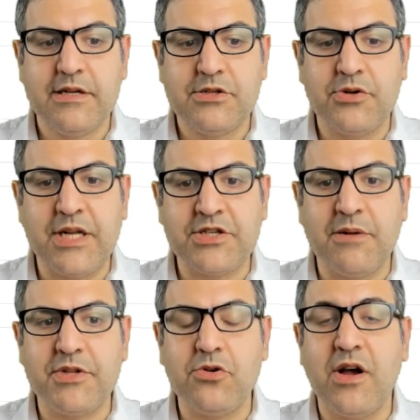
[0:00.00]
So that's
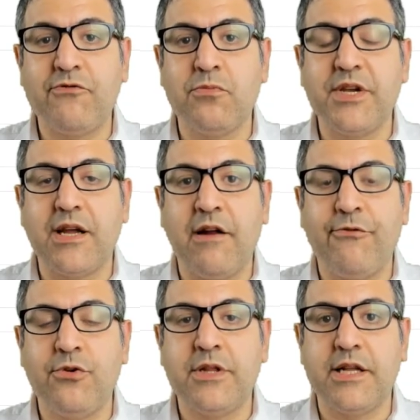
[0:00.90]
something you have to be
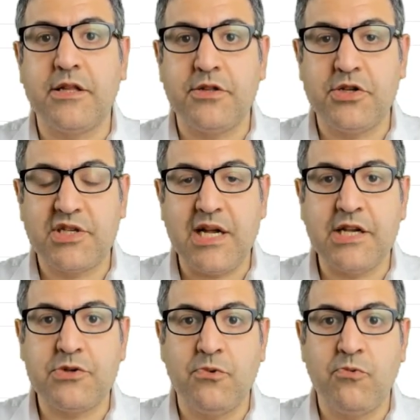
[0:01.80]
careful, that the
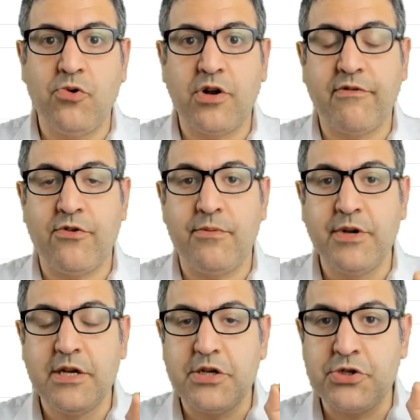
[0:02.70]
SAS will work
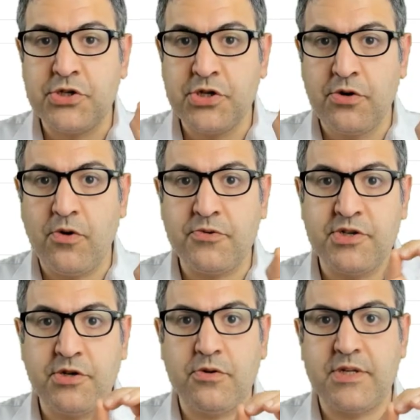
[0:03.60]
from 00,
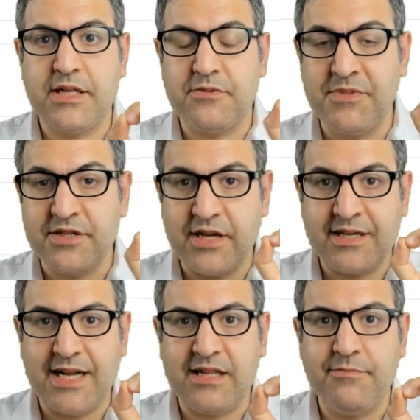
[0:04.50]
that means
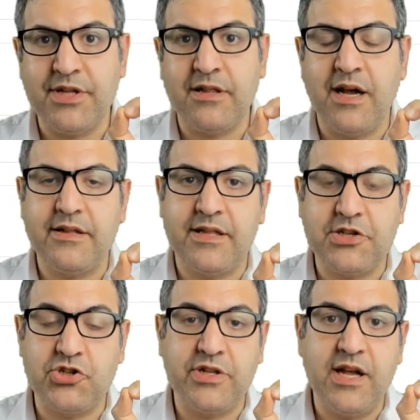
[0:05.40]
exactly midnight.
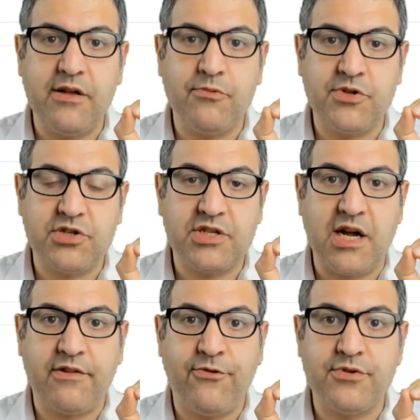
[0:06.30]
That's the day which
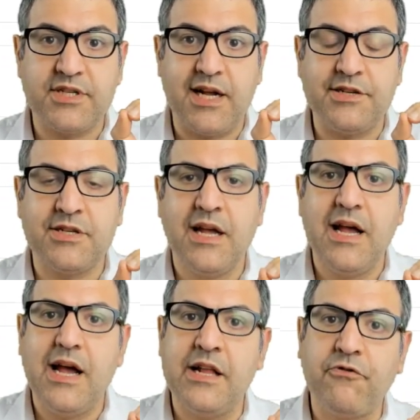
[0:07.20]
starts for SAS
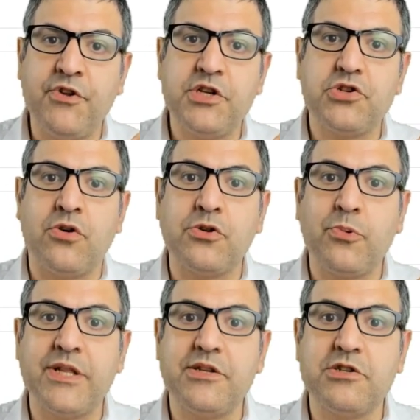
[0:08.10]
and finish on
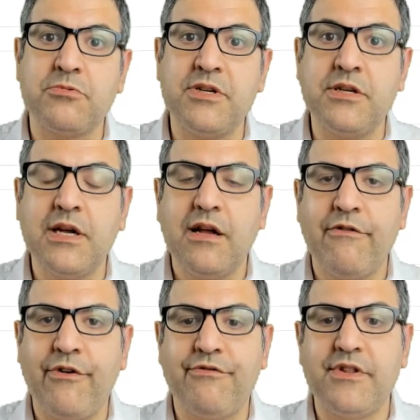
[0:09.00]

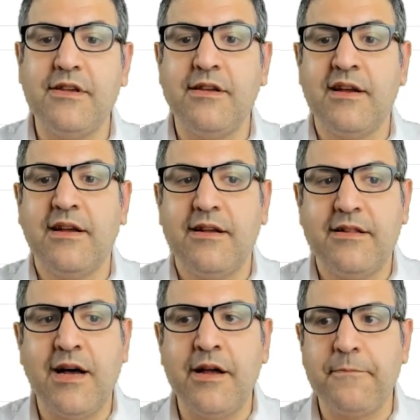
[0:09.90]

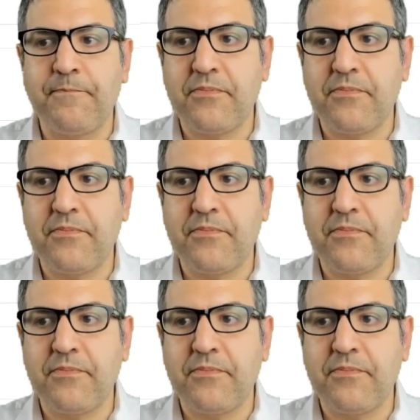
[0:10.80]
23:59.